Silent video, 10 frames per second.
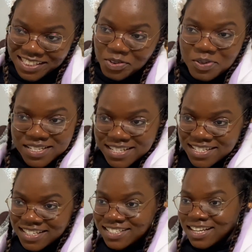I was seeing
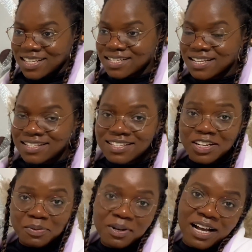this hazard. This is a
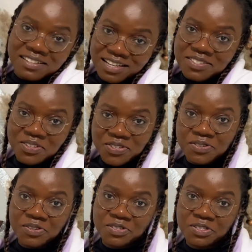normal hazard you see
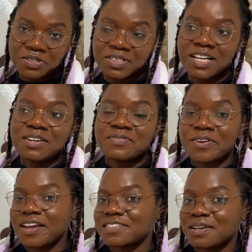on the road. For
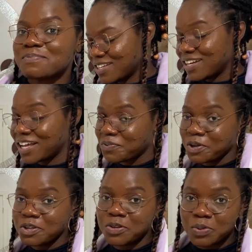example, like when
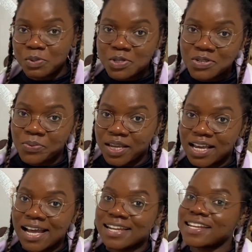you're on the motorway
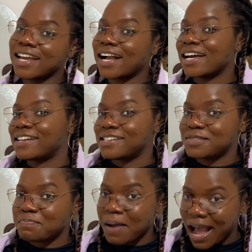and a car that is
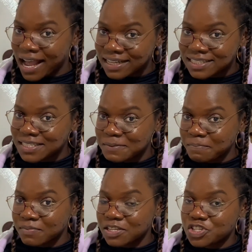parked
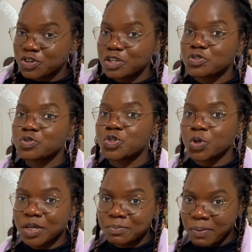is trying to
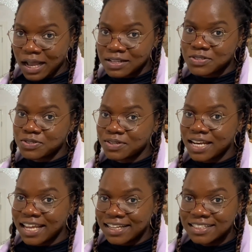join back to the
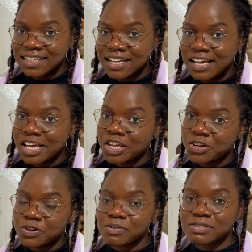lane, you
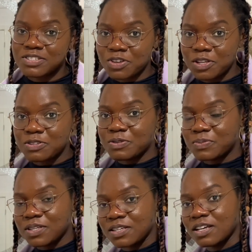know, it's going to
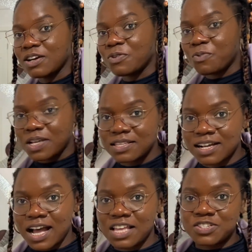be, when the
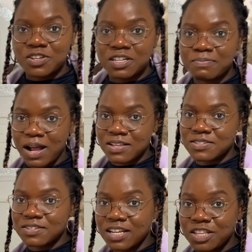car is joining back to
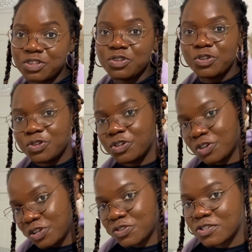the lane, you're
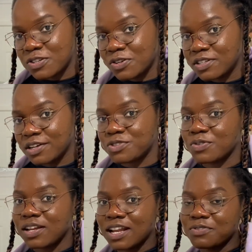going to slow down to
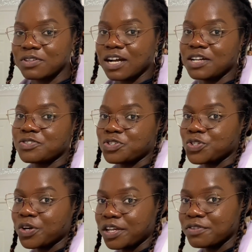allow the car to
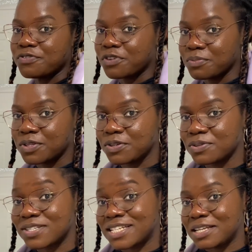join from the
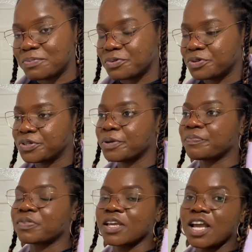slip road.
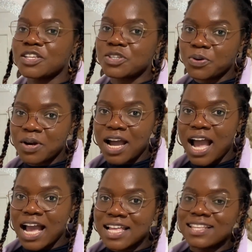So
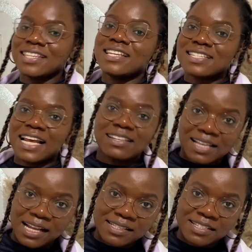it seems like
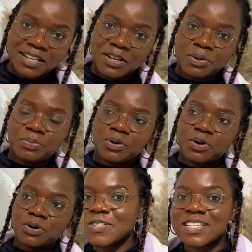that,
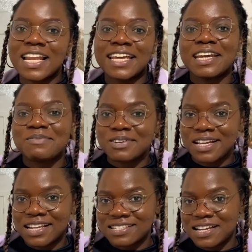but just like every other
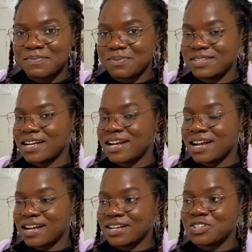exams, there
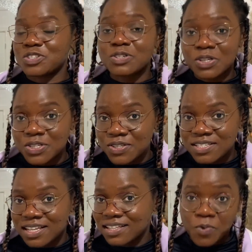are
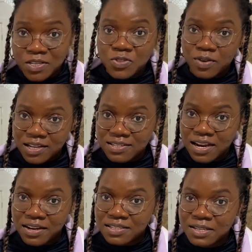instructions and ways to answer
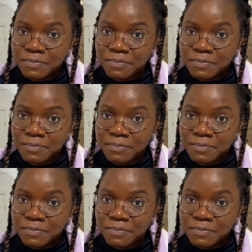it.